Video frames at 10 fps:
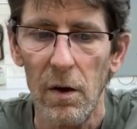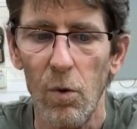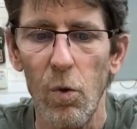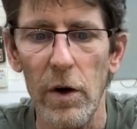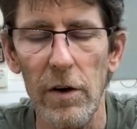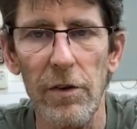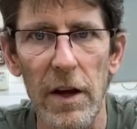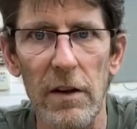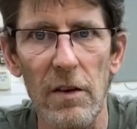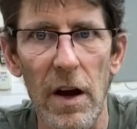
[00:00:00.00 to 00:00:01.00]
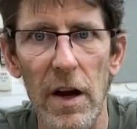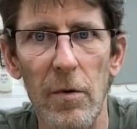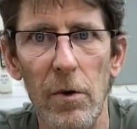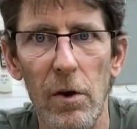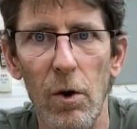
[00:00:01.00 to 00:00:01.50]
Whatever that
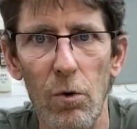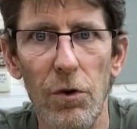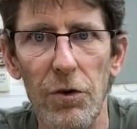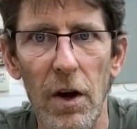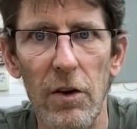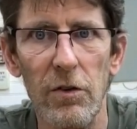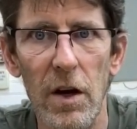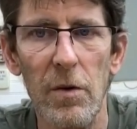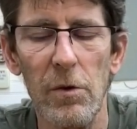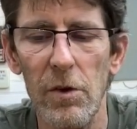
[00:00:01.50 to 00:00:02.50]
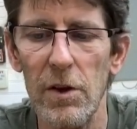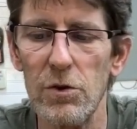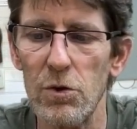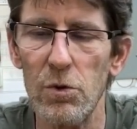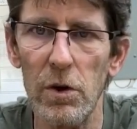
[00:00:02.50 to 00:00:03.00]
diameter, oversized diameter that
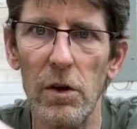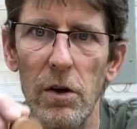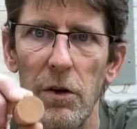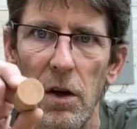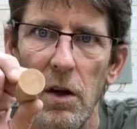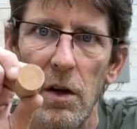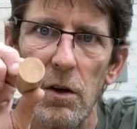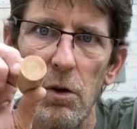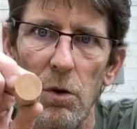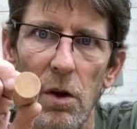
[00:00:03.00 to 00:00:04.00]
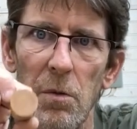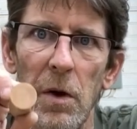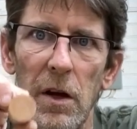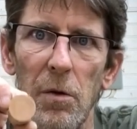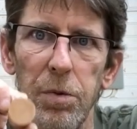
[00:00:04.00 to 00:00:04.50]
you drilled, you then
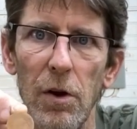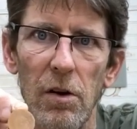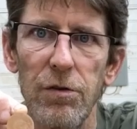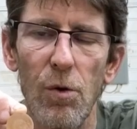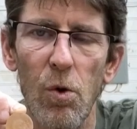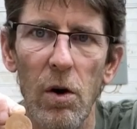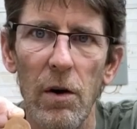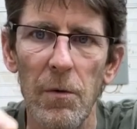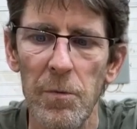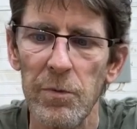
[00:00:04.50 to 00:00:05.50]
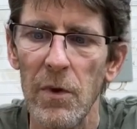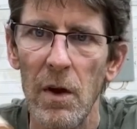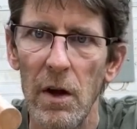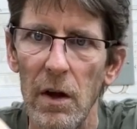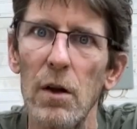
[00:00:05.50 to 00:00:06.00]
make a plug for,
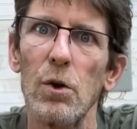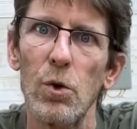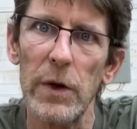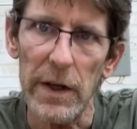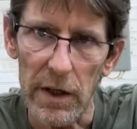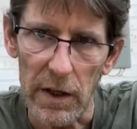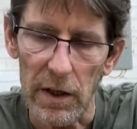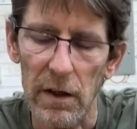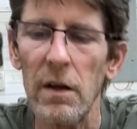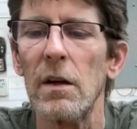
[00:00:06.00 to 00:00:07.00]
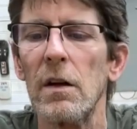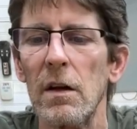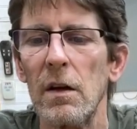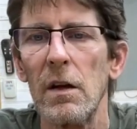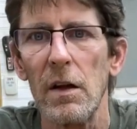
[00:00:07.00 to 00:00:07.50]
glue it in,
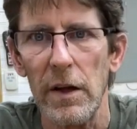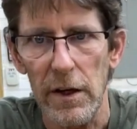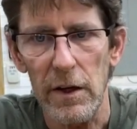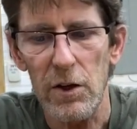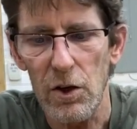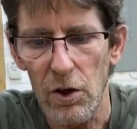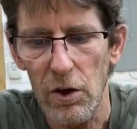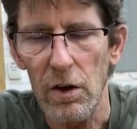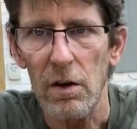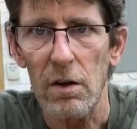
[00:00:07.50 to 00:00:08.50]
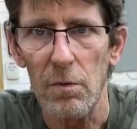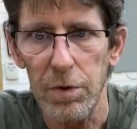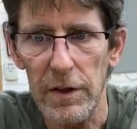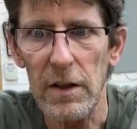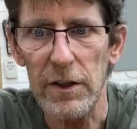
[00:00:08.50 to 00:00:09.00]
let it cure,
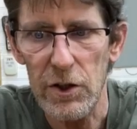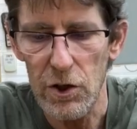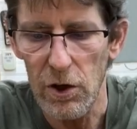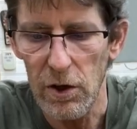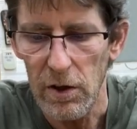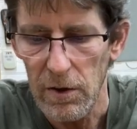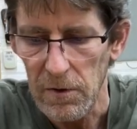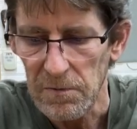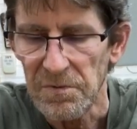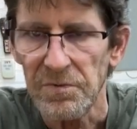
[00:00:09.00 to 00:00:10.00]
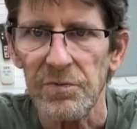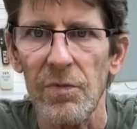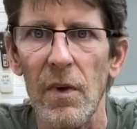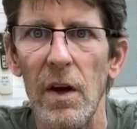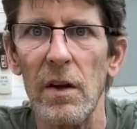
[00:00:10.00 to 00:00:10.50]
completely cure,
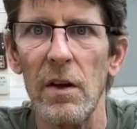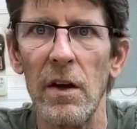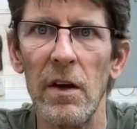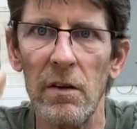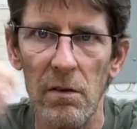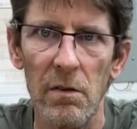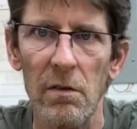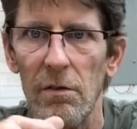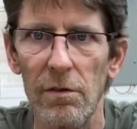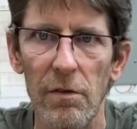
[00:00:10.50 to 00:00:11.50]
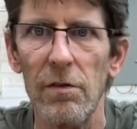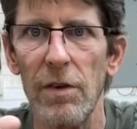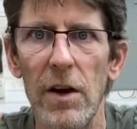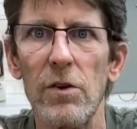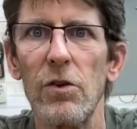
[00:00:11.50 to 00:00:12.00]
and then
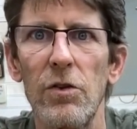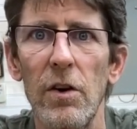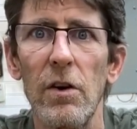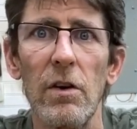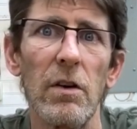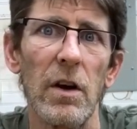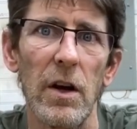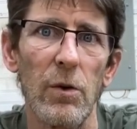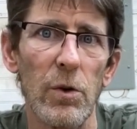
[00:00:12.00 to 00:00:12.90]
find your center and